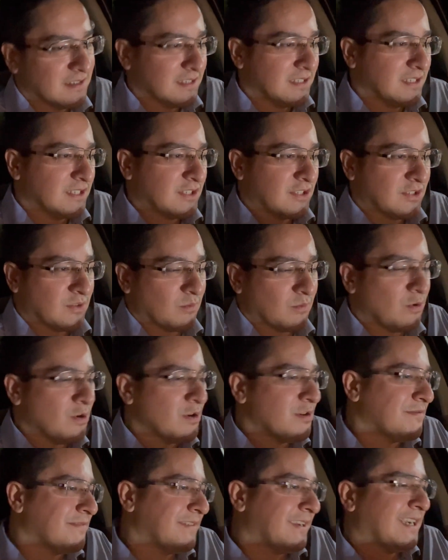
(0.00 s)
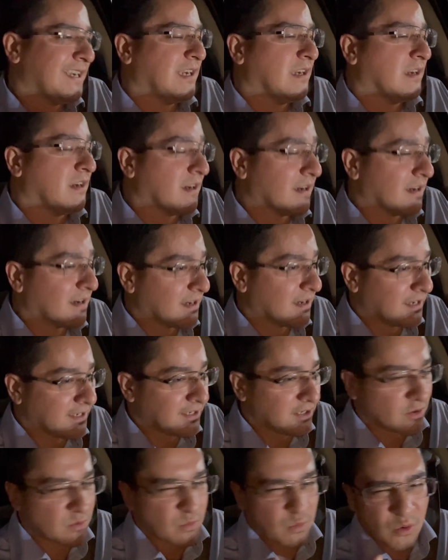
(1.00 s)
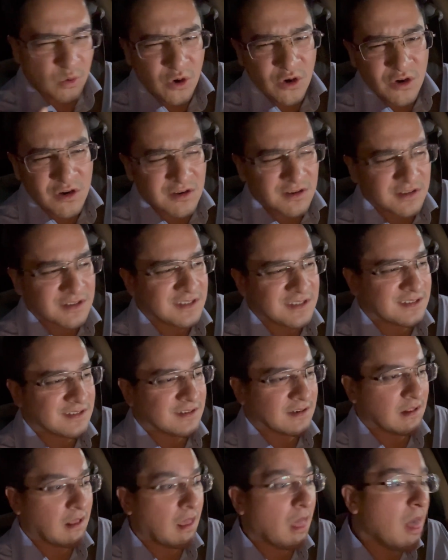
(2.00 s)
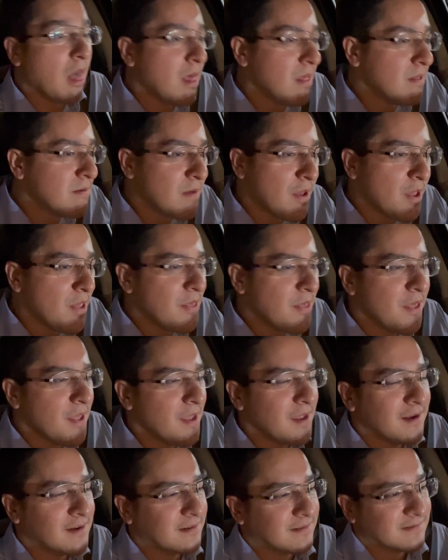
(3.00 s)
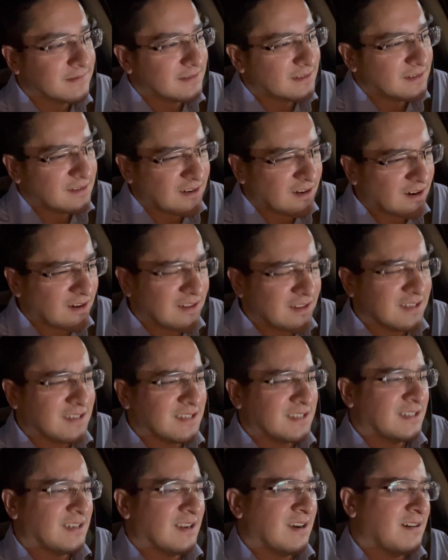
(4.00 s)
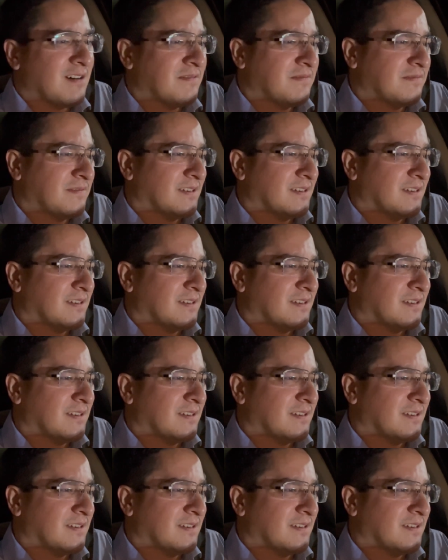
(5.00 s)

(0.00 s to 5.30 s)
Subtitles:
swerving and your words, all this stuff.